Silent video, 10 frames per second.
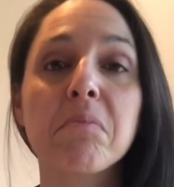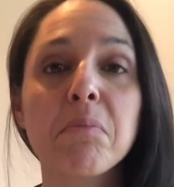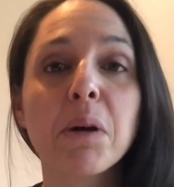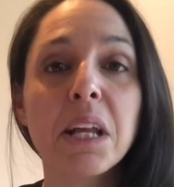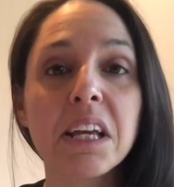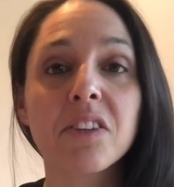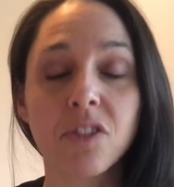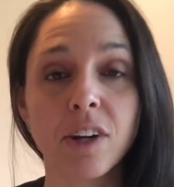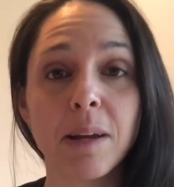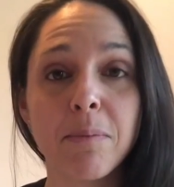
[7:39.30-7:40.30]
pretty
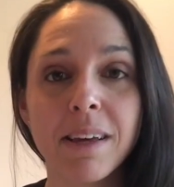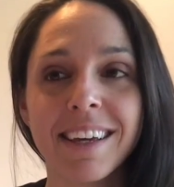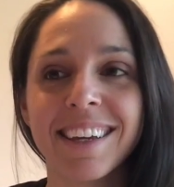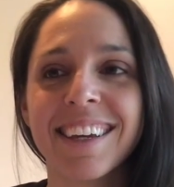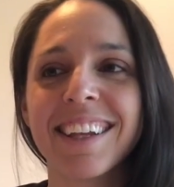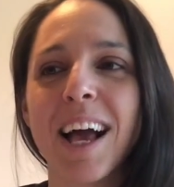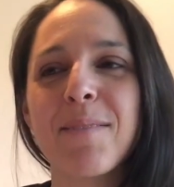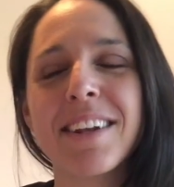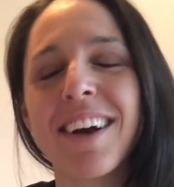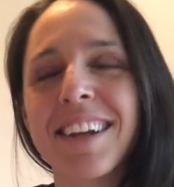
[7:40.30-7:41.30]
extreme. I
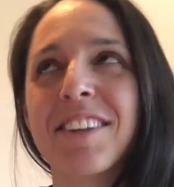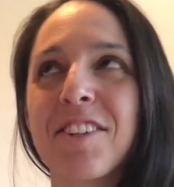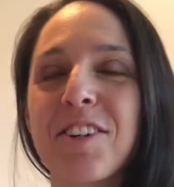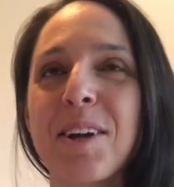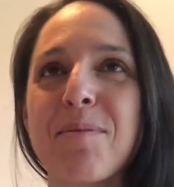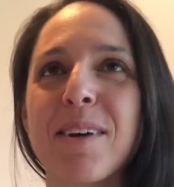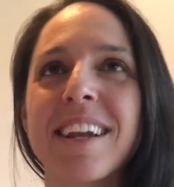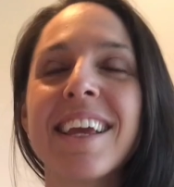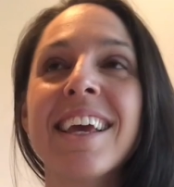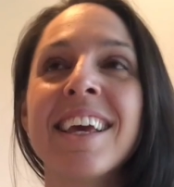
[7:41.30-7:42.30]
mean, not extreme, but
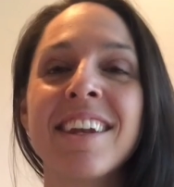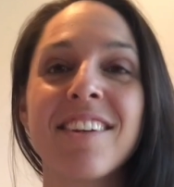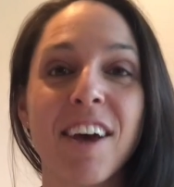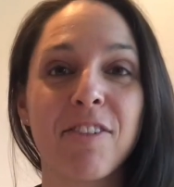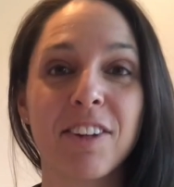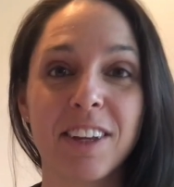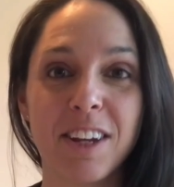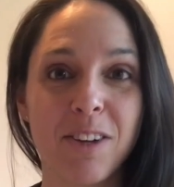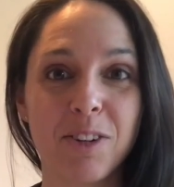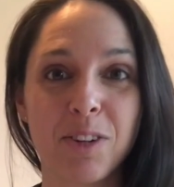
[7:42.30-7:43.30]
definitely
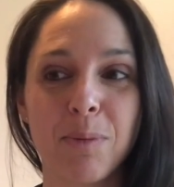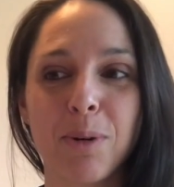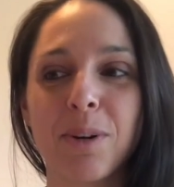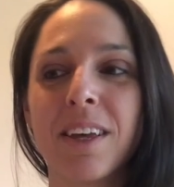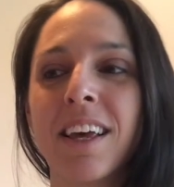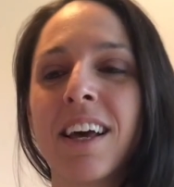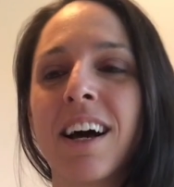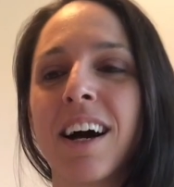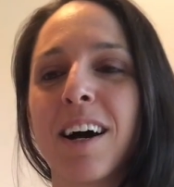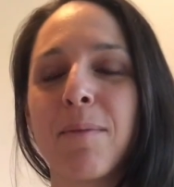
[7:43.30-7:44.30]
noticeable.
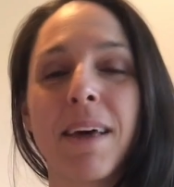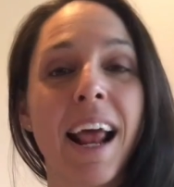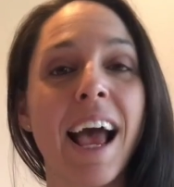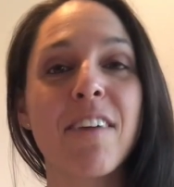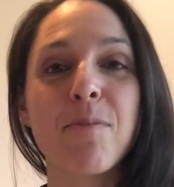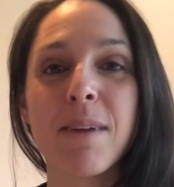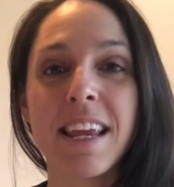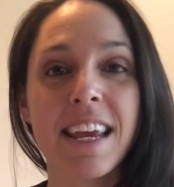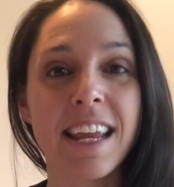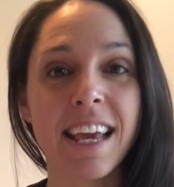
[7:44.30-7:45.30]
And I haven't been
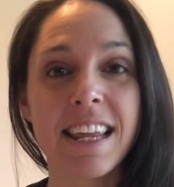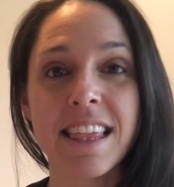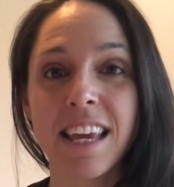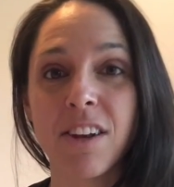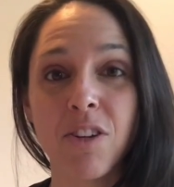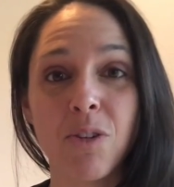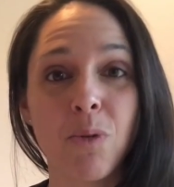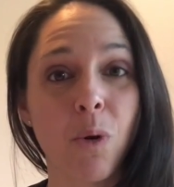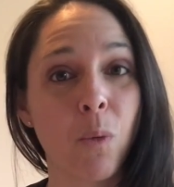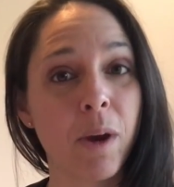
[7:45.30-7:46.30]
eating anything new
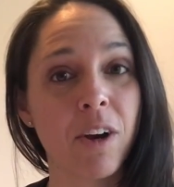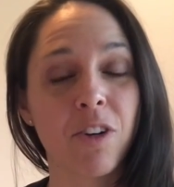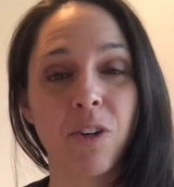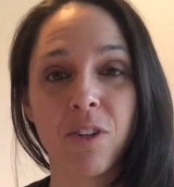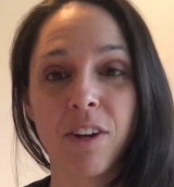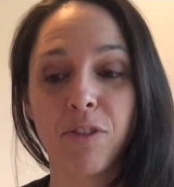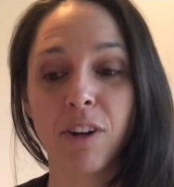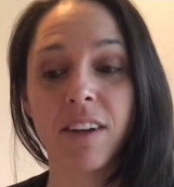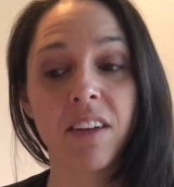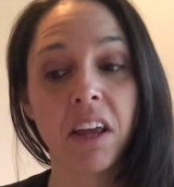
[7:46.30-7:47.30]
or weird or
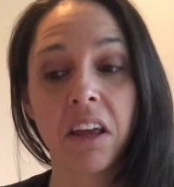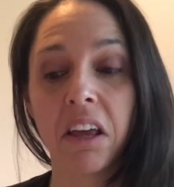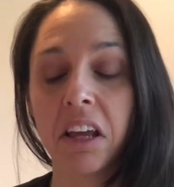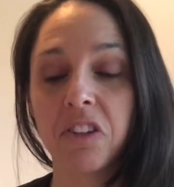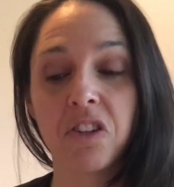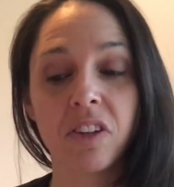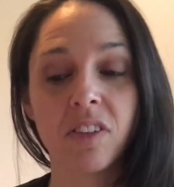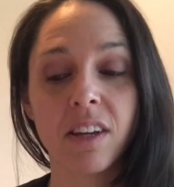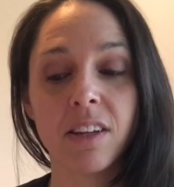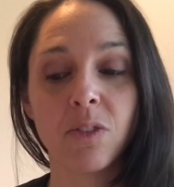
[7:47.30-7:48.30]
different. It
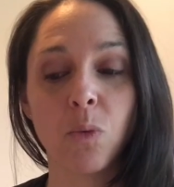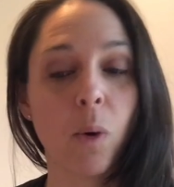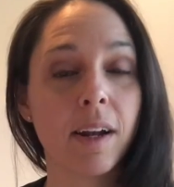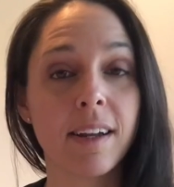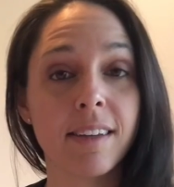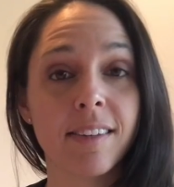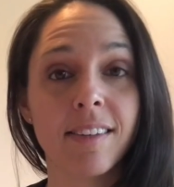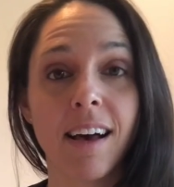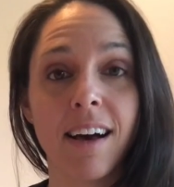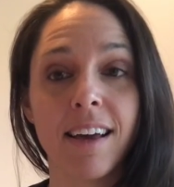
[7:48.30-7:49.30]
just is what it is.
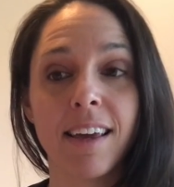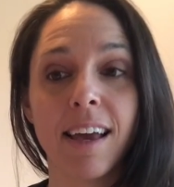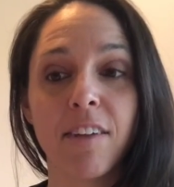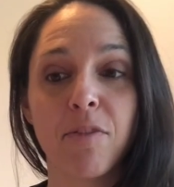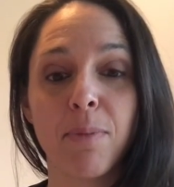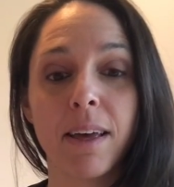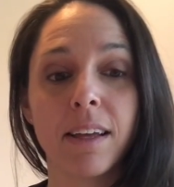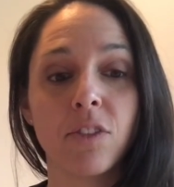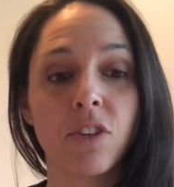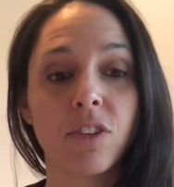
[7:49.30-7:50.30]
I have
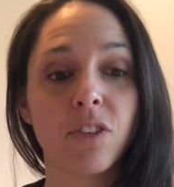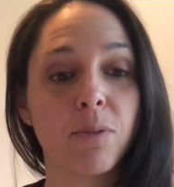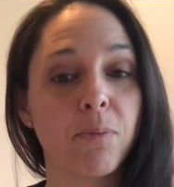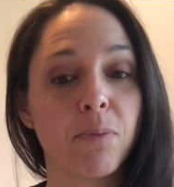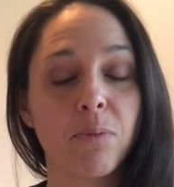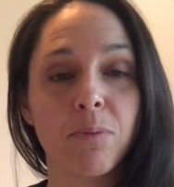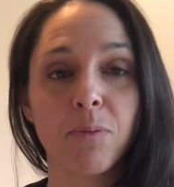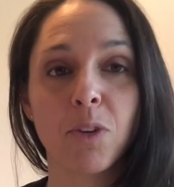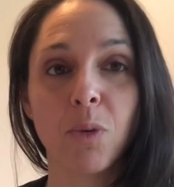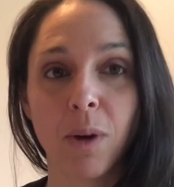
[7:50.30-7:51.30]
been just
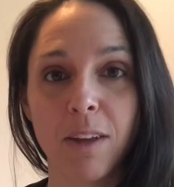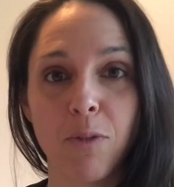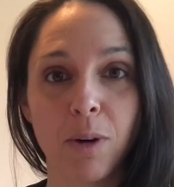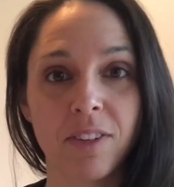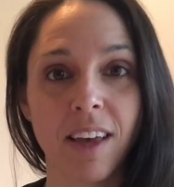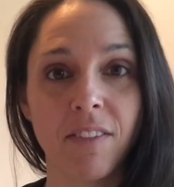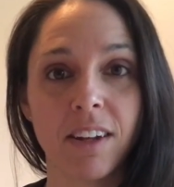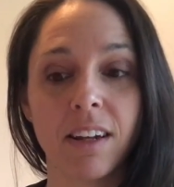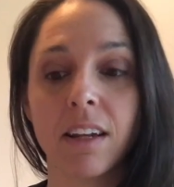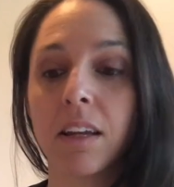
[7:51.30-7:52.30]

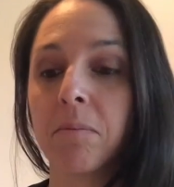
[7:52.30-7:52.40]
24/7